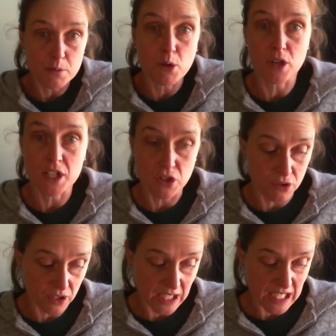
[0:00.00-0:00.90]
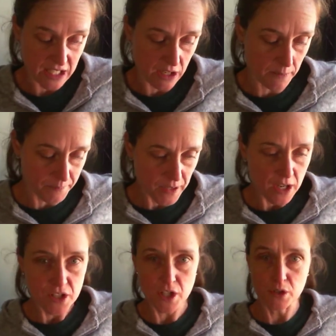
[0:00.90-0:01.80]
motor is usually easier.
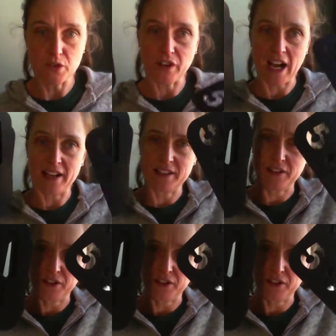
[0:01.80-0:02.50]
So you've got the